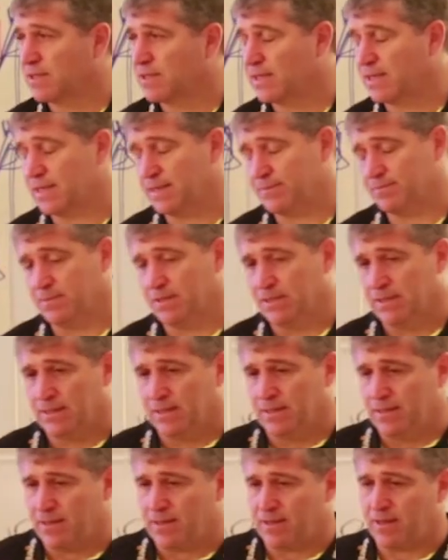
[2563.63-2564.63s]
um,
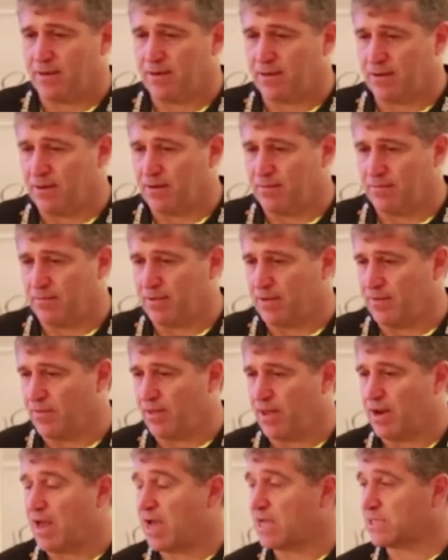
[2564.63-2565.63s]
and, and,
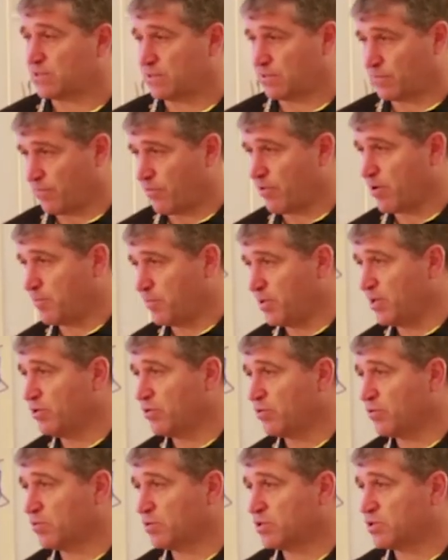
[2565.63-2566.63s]
and, and ask us for our
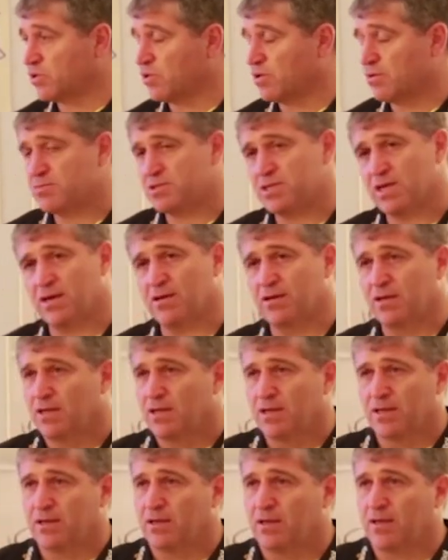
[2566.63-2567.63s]
opinion all the time. So
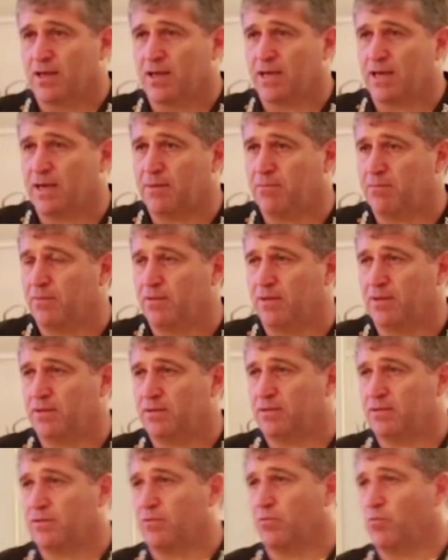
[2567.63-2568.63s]
um,
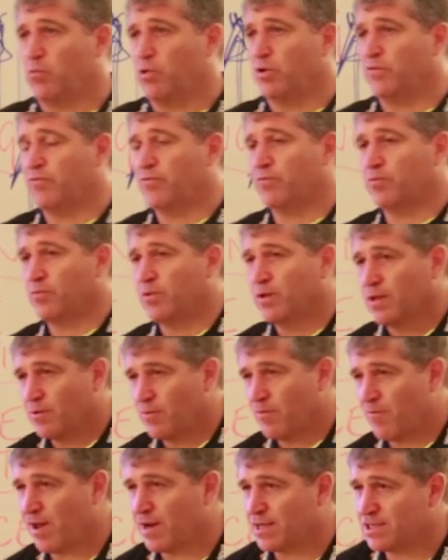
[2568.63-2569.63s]
we've,
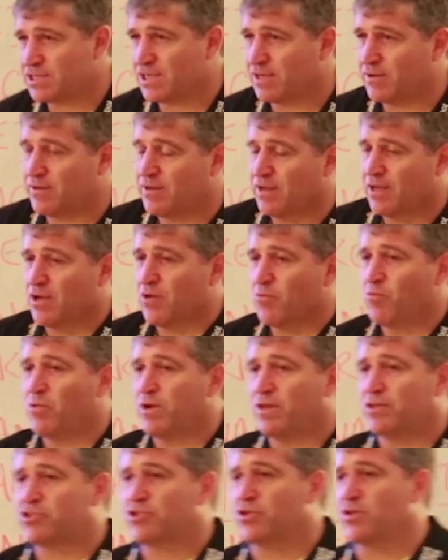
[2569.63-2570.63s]
we've only said in